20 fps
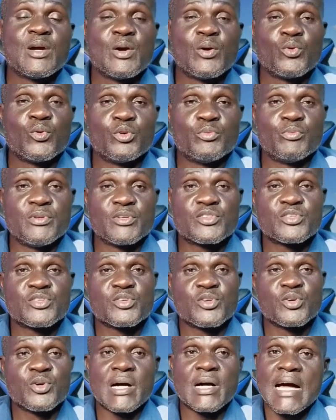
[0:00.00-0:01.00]
would be
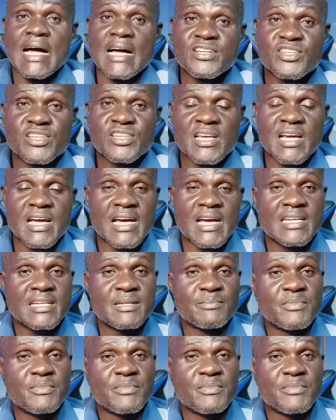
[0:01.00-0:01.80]
so harsh and